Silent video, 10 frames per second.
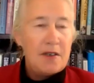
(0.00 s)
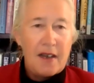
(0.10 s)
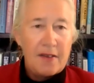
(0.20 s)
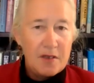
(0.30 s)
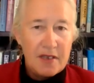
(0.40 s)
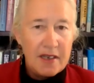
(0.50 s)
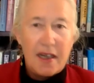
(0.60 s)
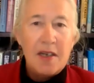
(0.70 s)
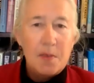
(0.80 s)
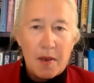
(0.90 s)
you yeah. haven't done
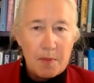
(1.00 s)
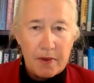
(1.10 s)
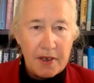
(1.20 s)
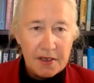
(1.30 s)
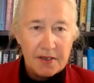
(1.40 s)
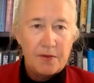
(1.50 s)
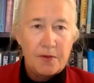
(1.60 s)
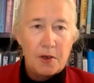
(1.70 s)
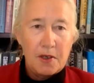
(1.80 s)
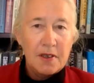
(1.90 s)
any preparation
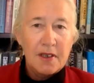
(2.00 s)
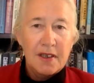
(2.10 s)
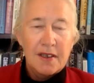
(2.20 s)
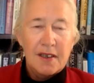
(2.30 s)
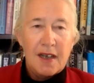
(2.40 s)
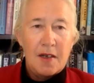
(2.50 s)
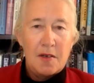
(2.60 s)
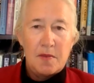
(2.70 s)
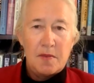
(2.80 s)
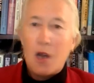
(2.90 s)
for it.
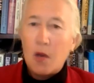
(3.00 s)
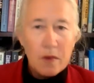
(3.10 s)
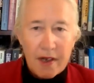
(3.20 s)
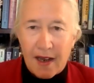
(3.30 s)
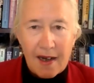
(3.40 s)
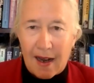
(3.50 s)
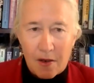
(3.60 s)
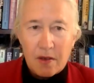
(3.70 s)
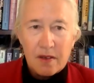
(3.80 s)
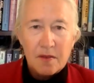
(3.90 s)
Um, no, we're not
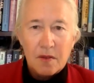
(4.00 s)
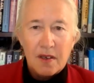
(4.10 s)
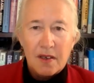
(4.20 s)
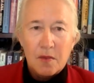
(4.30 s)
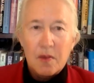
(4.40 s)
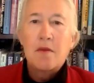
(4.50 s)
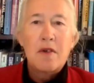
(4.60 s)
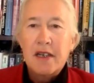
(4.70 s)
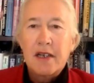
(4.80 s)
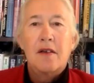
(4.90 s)
out. We're not
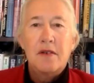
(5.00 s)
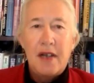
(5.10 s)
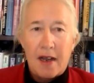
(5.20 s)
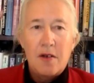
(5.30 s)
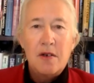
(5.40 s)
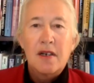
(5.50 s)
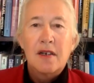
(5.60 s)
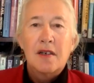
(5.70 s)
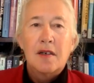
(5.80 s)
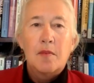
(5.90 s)
running out now.
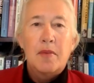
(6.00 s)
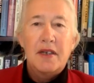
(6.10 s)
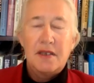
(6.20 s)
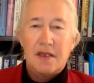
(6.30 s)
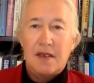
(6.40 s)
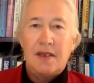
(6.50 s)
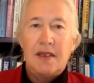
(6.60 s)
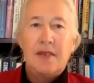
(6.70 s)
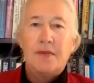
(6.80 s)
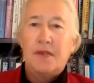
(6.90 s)
But
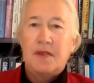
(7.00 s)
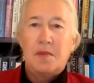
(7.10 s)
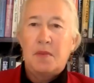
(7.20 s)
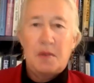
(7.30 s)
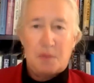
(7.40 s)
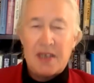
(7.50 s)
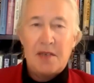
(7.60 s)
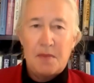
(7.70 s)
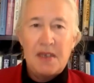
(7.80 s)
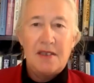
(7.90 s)
if but
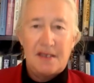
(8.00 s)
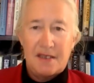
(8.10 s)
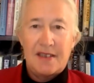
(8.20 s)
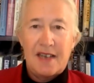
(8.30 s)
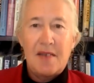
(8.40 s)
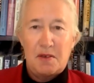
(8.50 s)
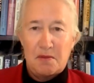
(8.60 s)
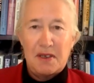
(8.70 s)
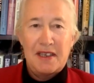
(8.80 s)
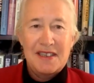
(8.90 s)
peak means it's time to
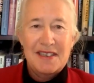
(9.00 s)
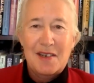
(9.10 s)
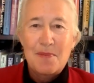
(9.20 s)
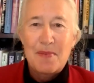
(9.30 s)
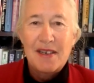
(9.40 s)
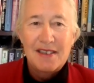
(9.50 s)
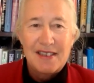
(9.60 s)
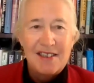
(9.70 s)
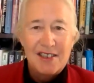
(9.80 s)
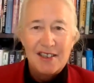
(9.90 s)
really start paying
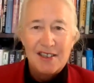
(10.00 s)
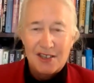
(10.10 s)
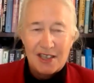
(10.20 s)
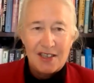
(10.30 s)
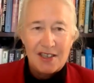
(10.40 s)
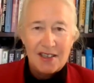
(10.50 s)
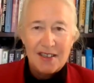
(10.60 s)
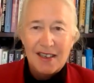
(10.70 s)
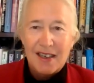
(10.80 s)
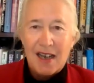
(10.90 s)
attention and changing
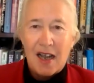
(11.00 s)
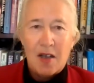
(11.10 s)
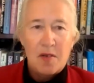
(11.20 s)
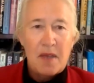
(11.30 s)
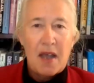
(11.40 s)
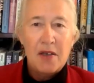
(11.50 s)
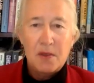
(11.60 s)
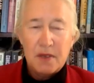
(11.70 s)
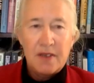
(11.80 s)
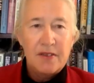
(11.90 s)
um, how
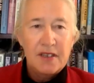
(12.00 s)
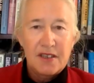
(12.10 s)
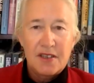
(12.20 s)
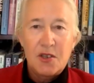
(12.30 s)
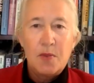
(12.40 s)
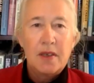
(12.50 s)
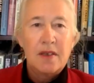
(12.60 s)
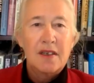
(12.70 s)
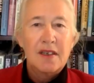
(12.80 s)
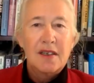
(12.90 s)
you live and consuming
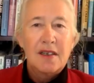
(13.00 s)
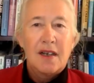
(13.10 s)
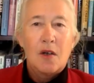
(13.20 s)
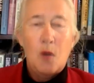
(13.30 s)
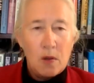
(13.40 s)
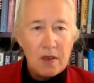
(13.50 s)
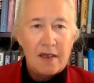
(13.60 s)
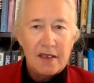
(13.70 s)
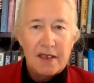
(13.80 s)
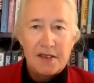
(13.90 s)
a whole
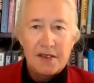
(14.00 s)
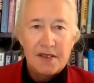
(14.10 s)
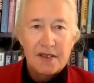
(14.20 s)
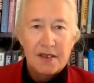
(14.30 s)
lot less.